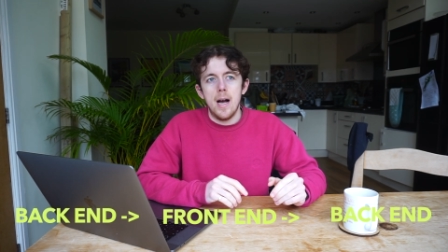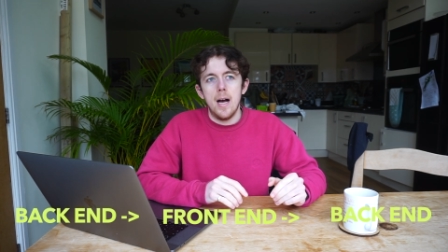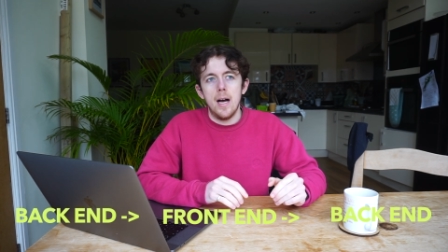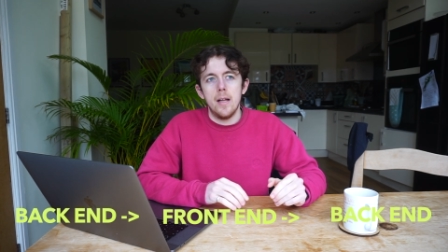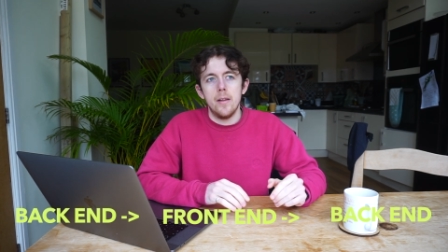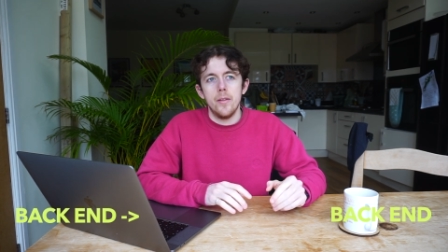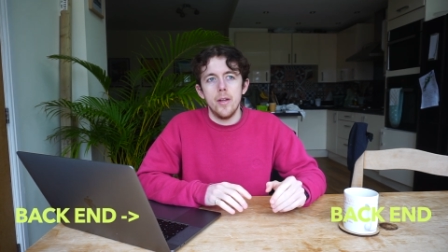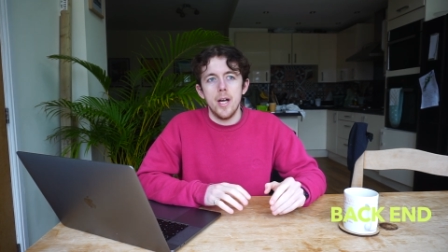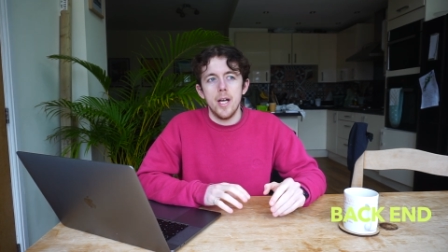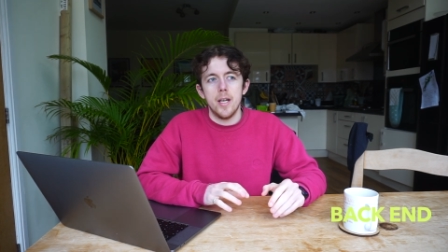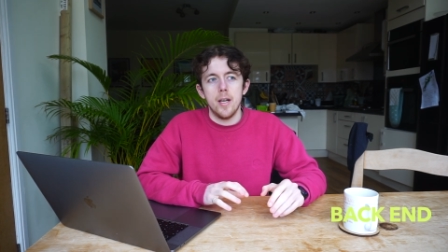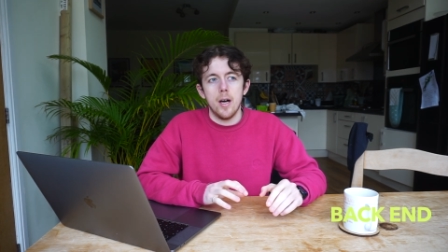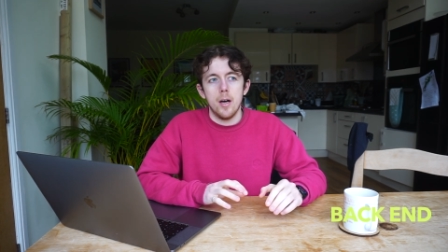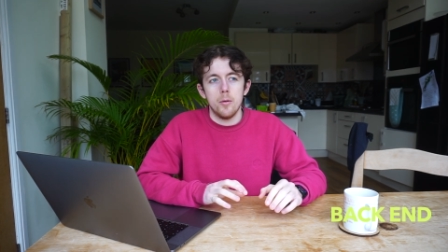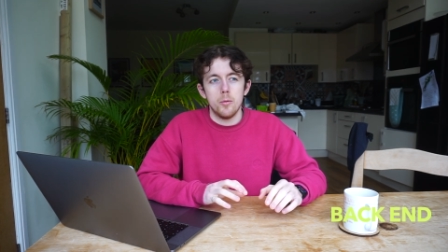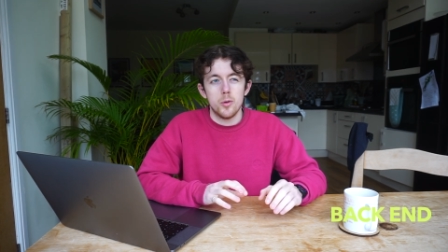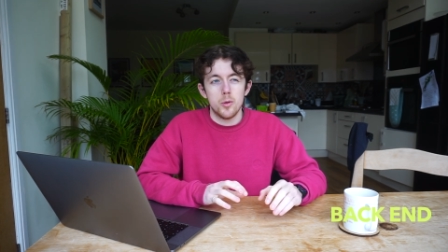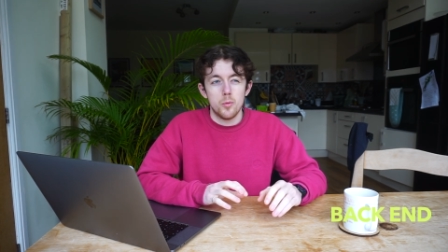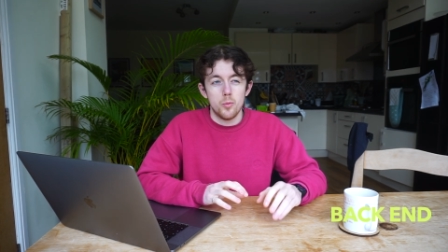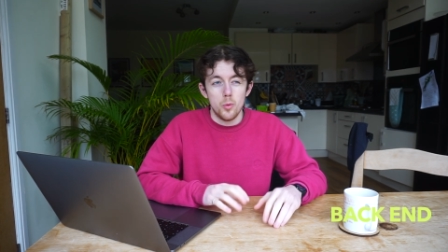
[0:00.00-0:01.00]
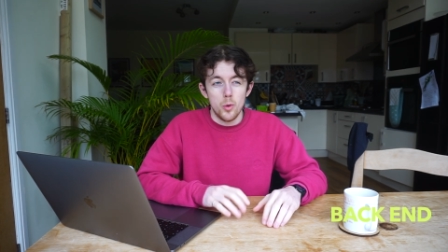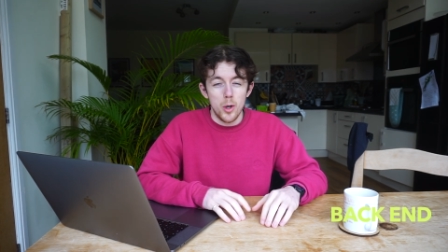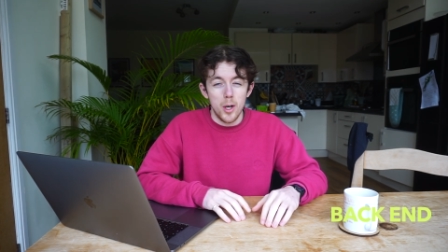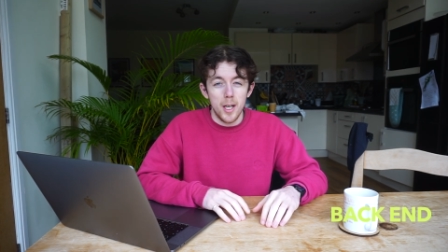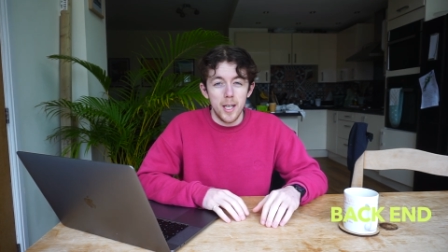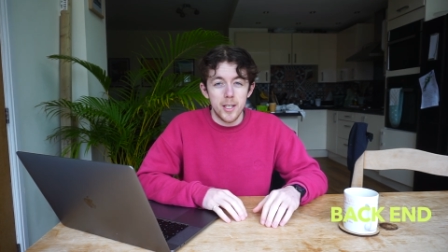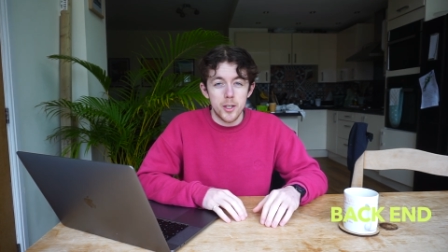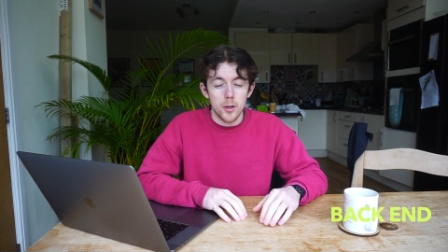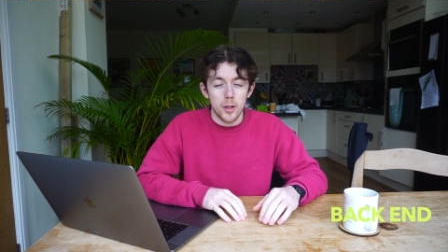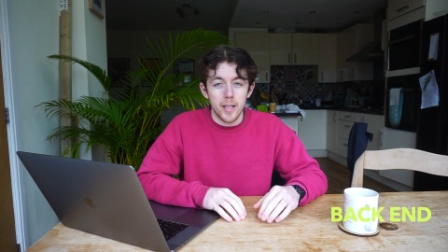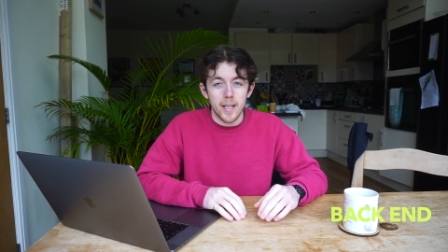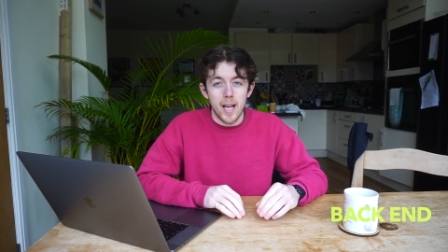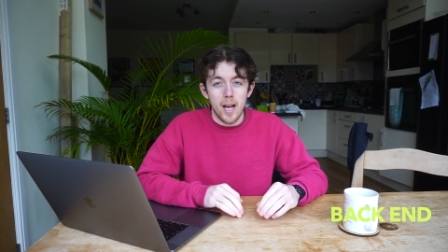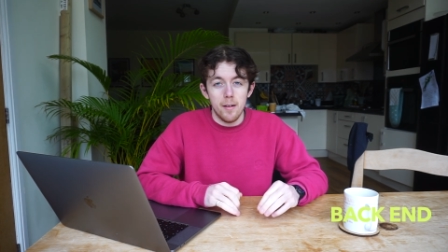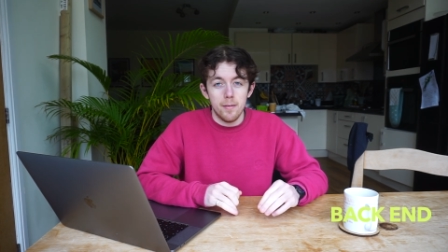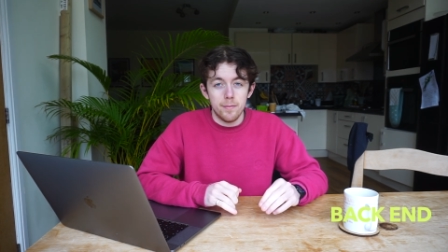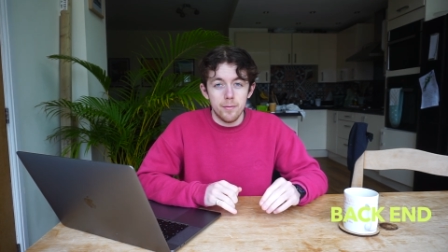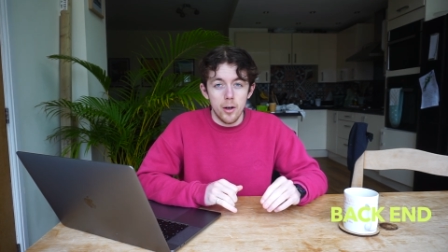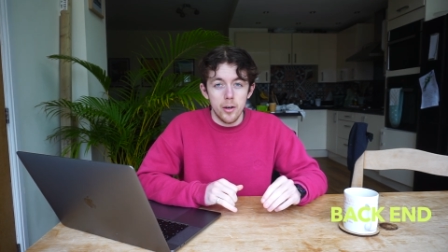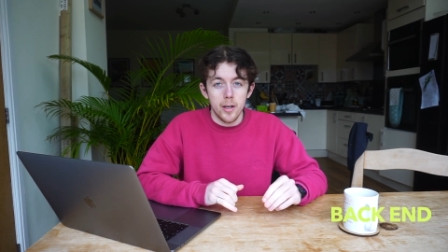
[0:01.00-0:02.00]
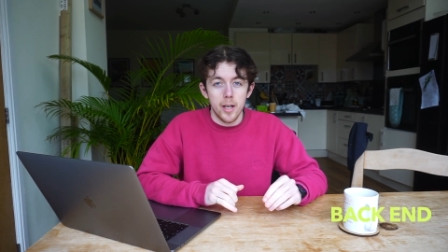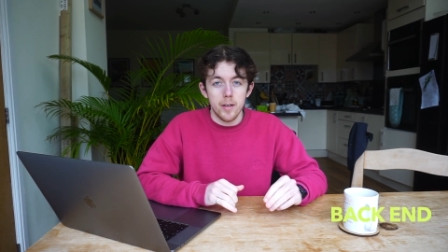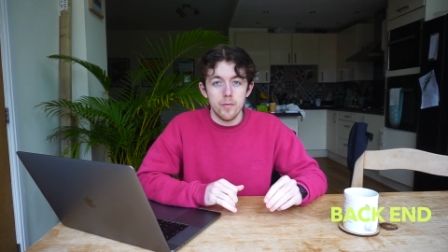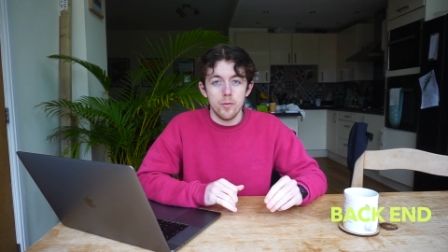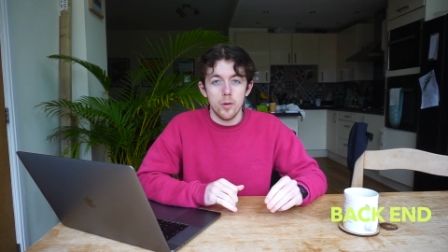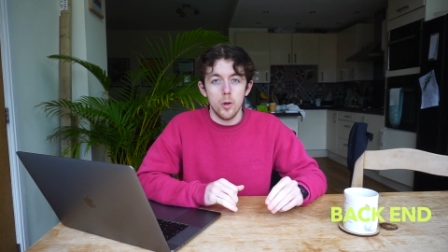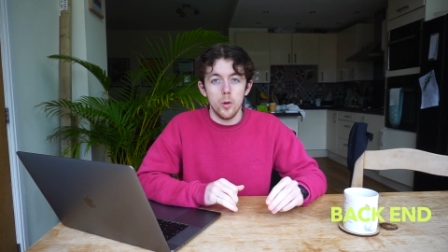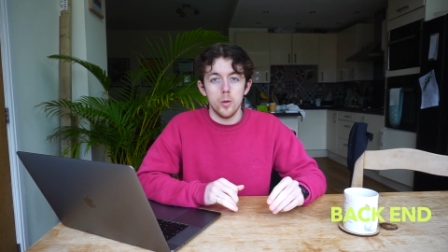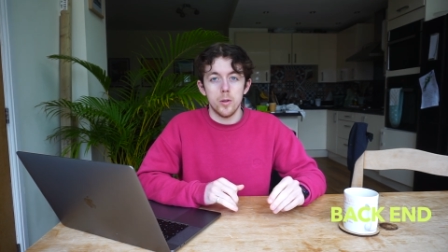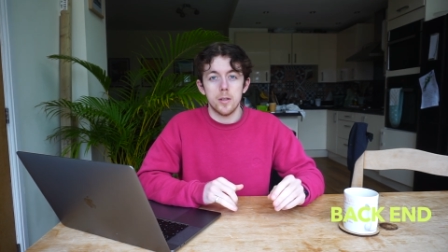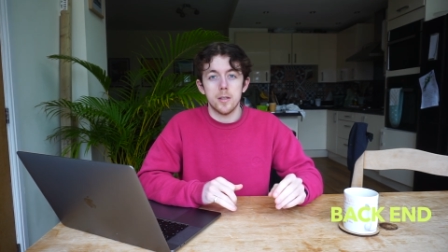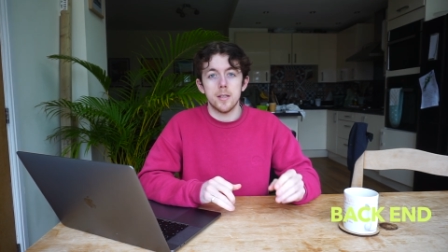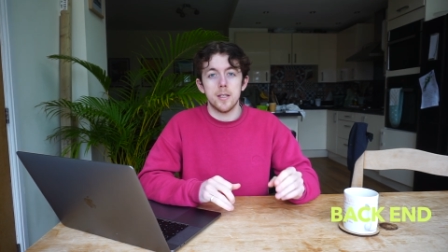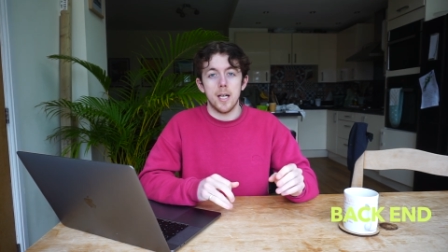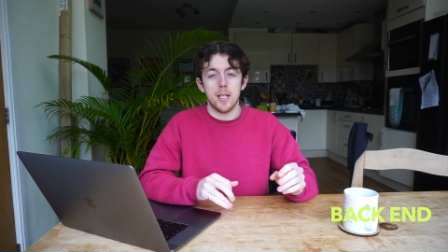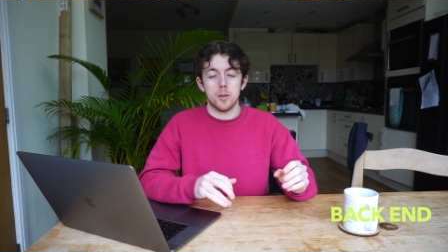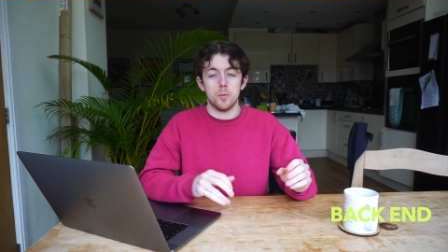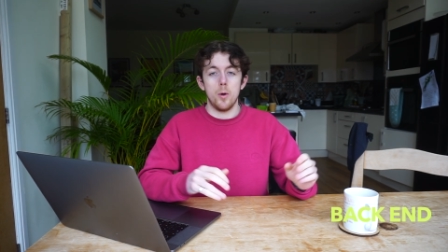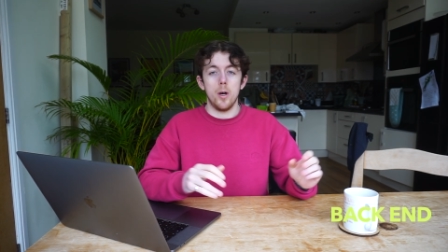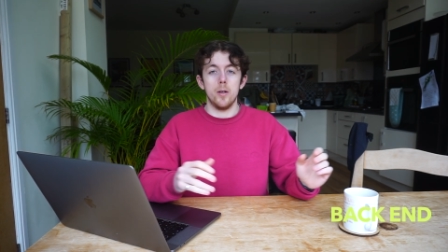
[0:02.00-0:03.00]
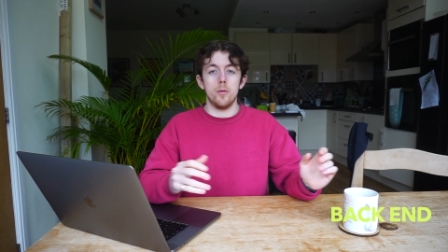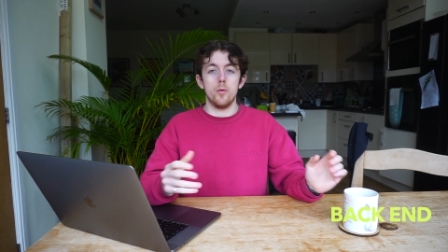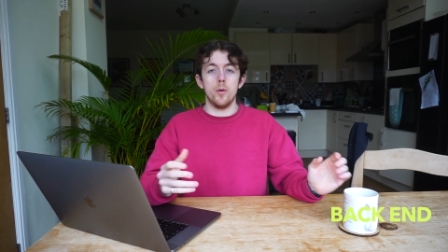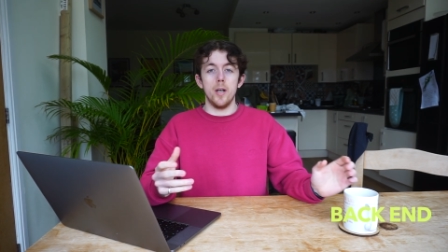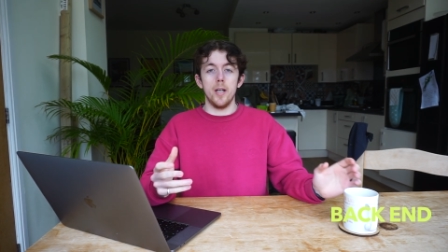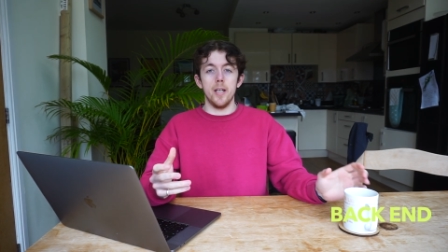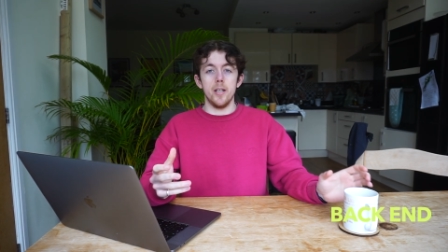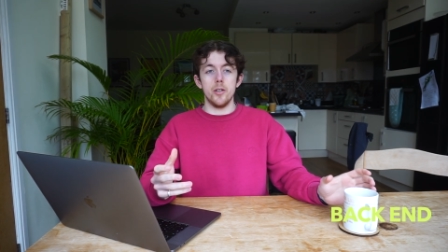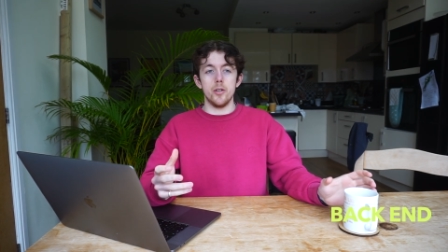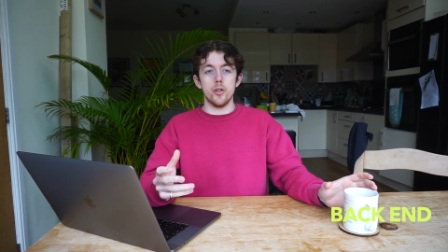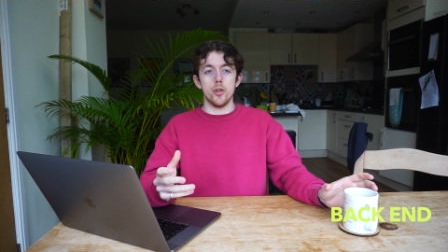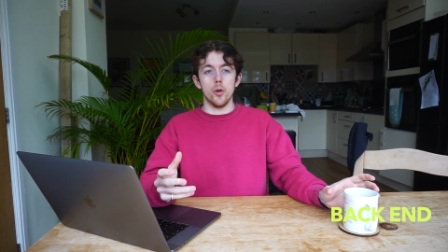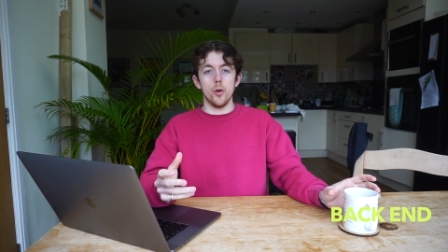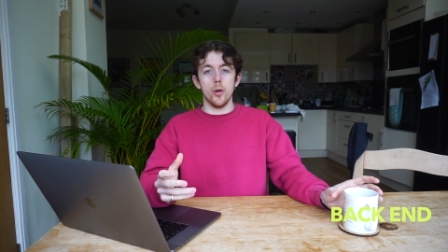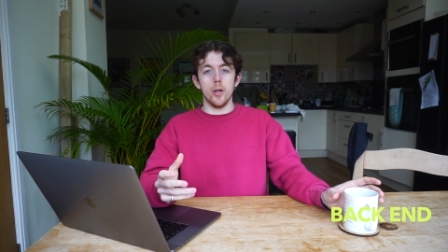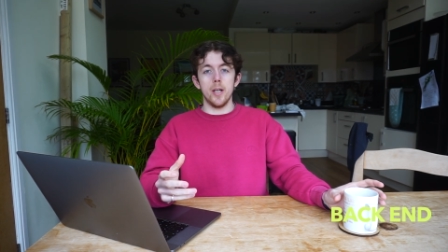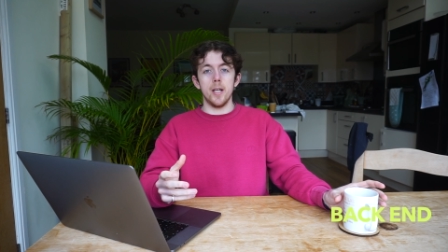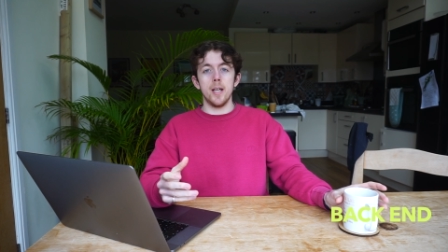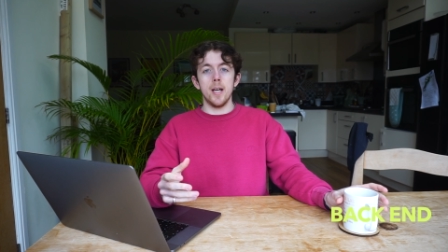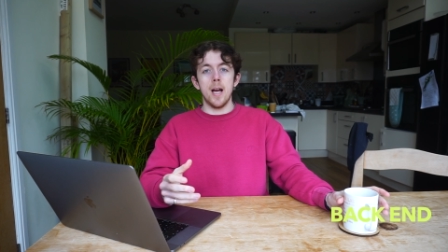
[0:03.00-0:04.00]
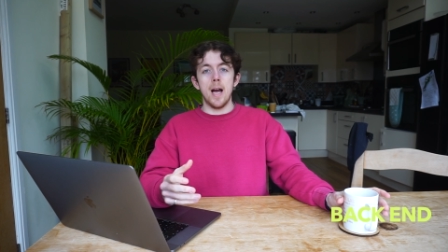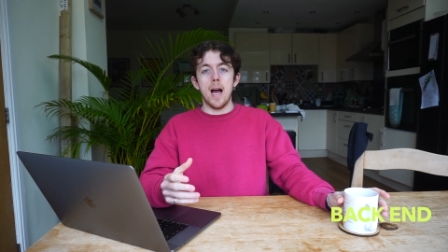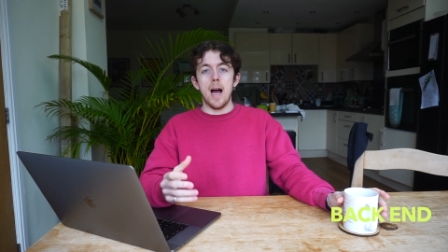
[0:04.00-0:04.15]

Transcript: And then I was really trying to get a front-end role because that's what I really enjoy.